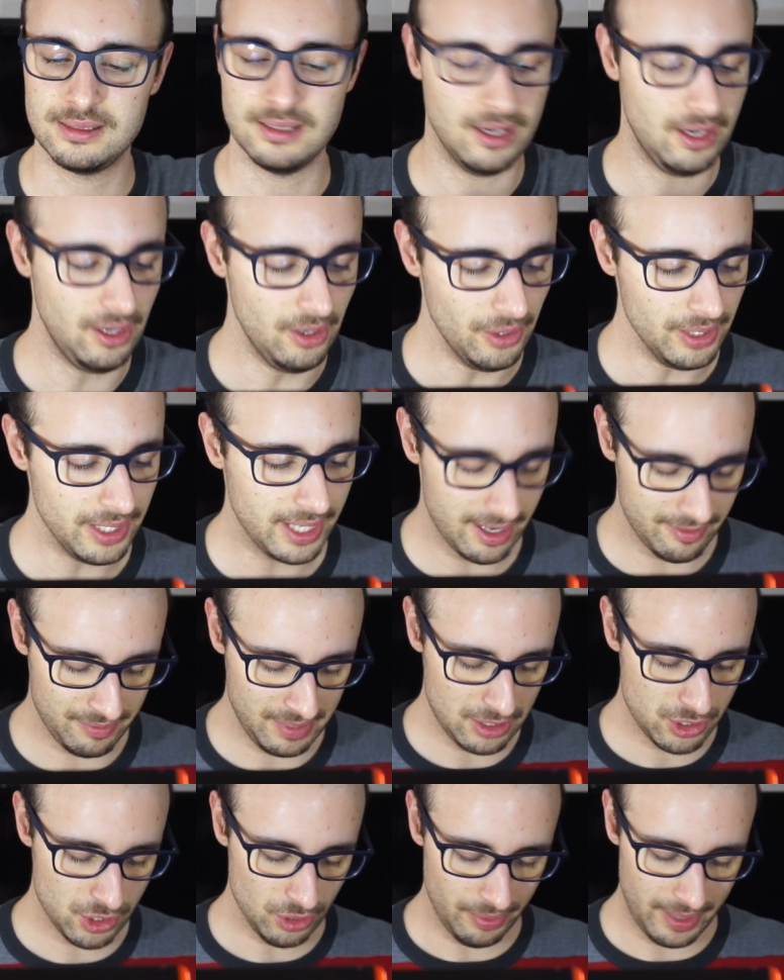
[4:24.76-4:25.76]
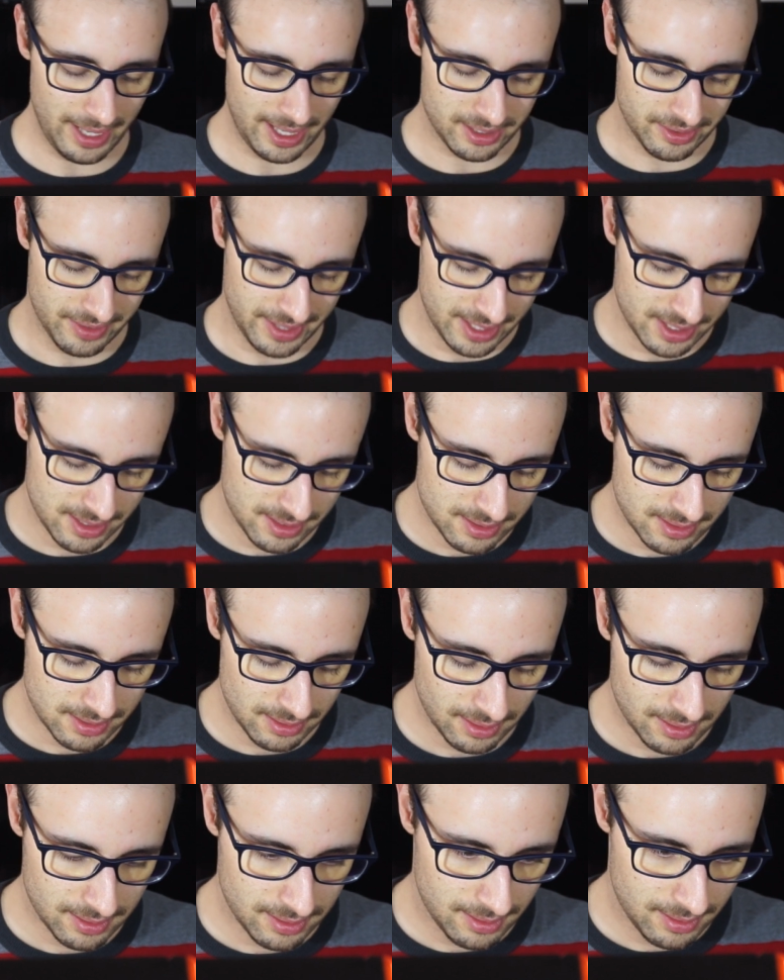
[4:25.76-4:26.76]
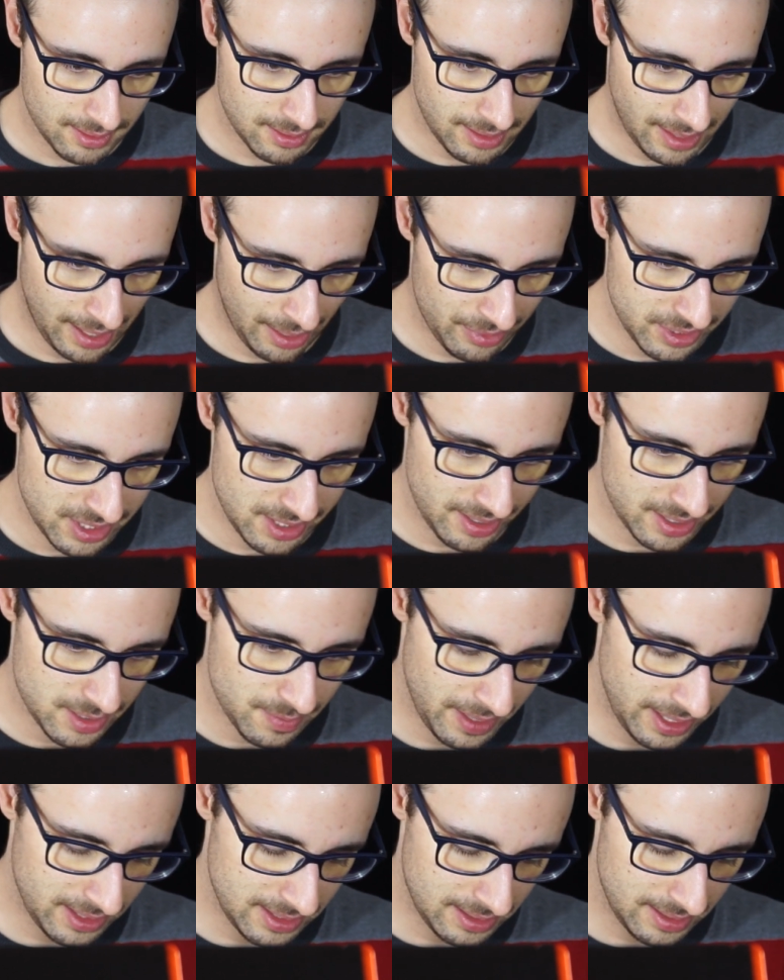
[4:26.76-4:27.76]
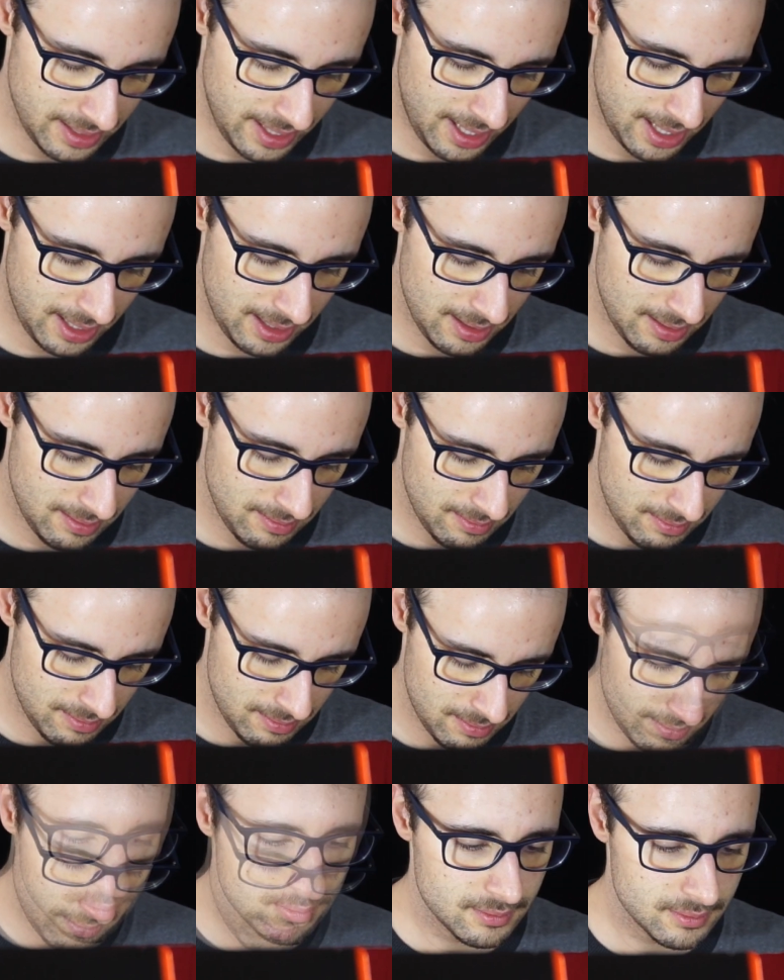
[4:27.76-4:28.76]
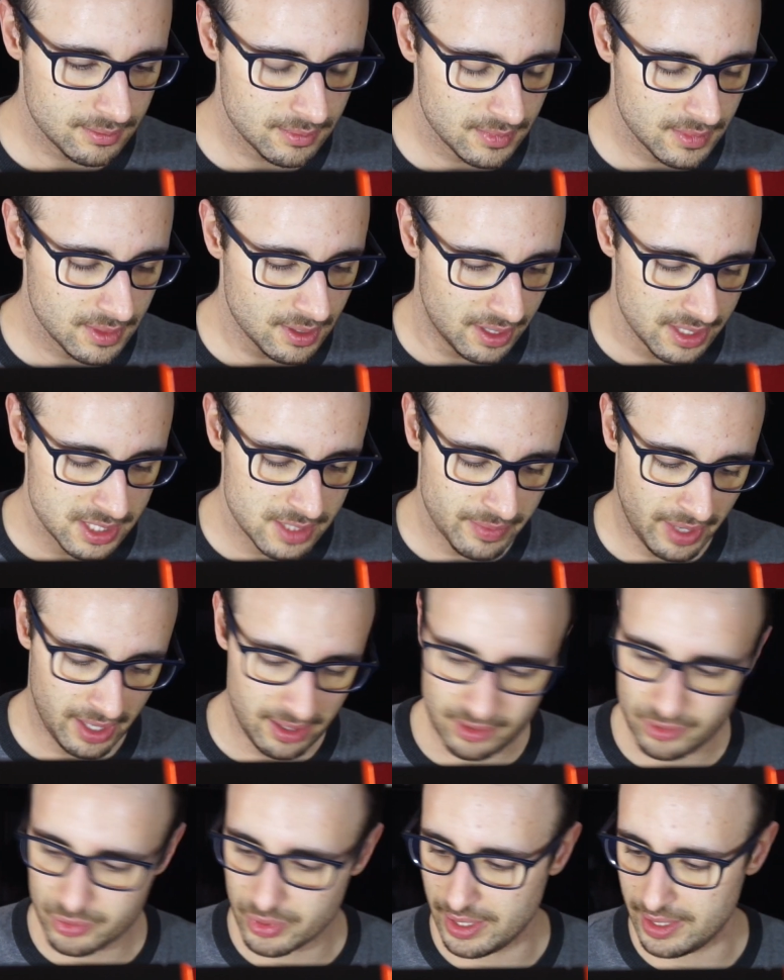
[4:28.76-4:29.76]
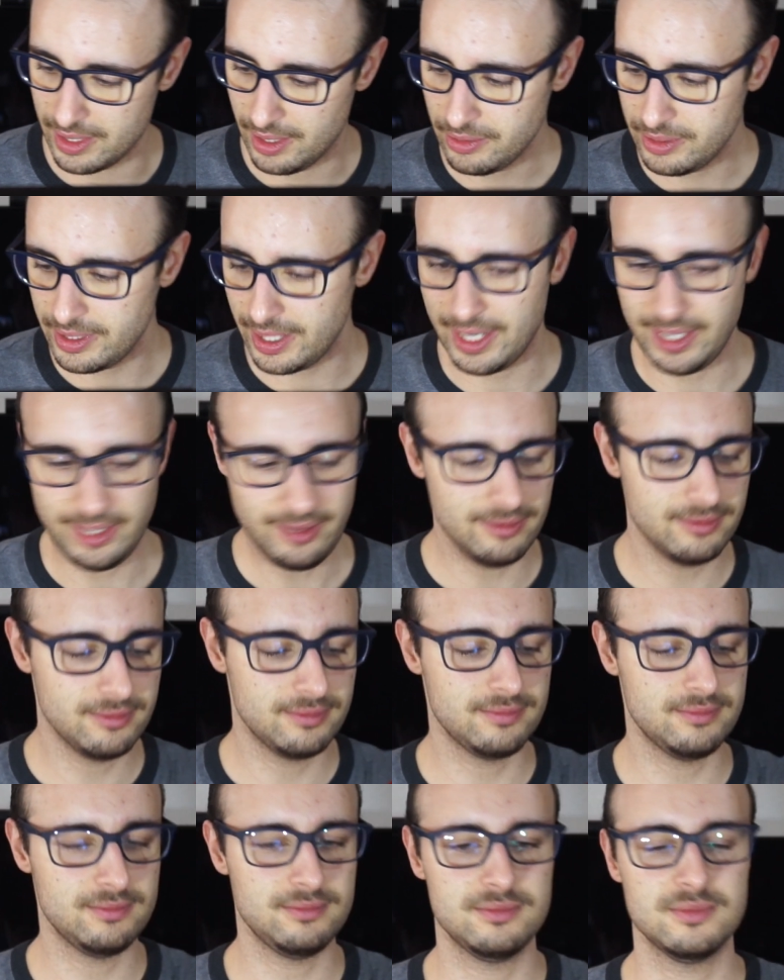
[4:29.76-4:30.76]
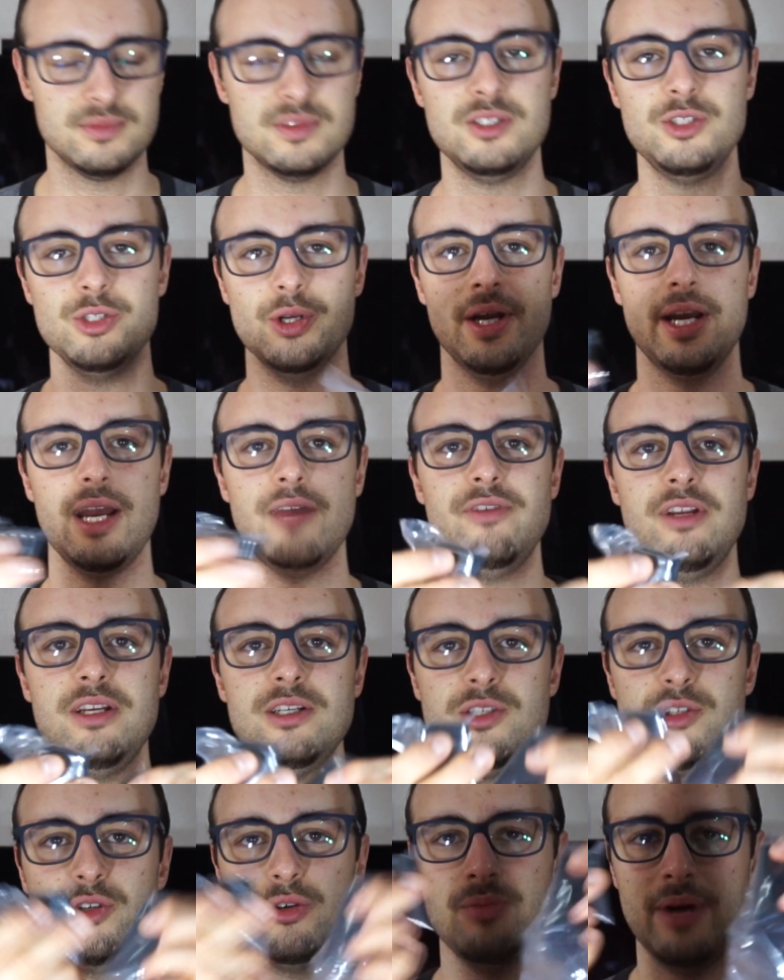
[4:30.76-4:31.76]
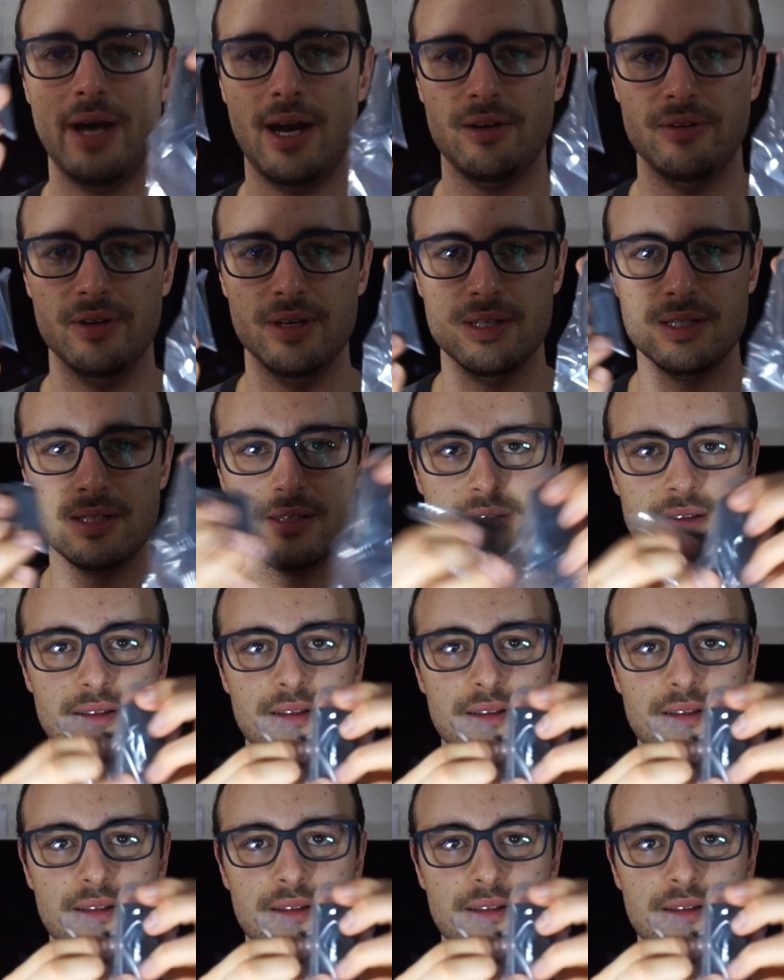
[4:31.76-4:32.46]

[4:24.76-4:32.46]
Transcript: Oh, they gave me 2 batteries. I wasn't expecting that. A smaller one, okay. So they gave you these 2 batteries.